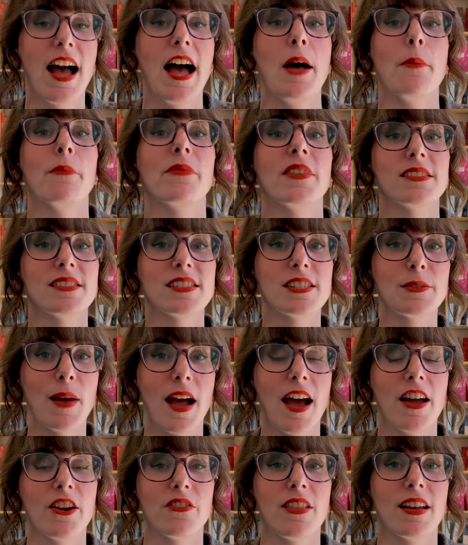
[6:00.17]
Um, this is a
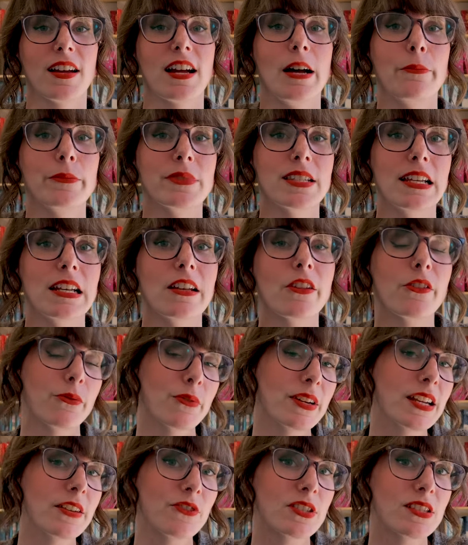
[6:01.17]
pattern that comes in
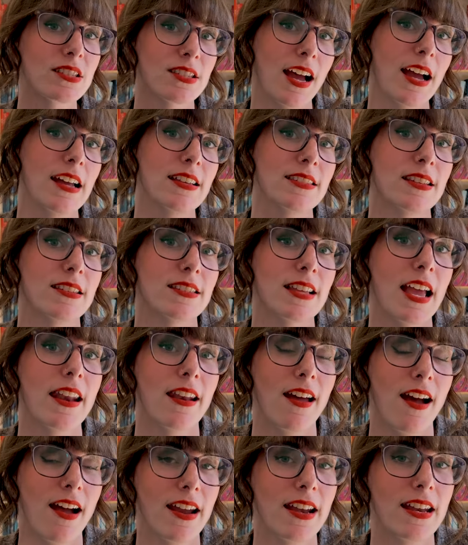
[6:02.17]
three different sizes and
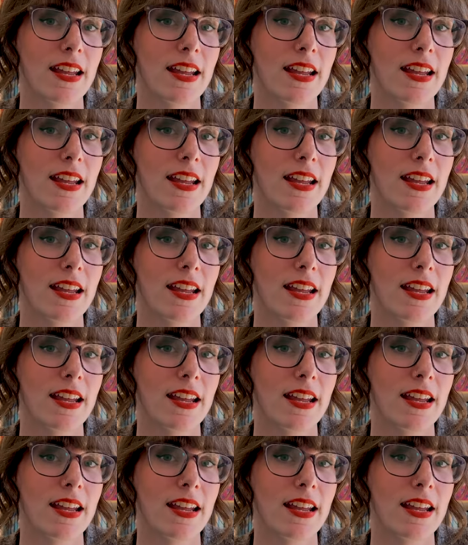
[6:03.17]
I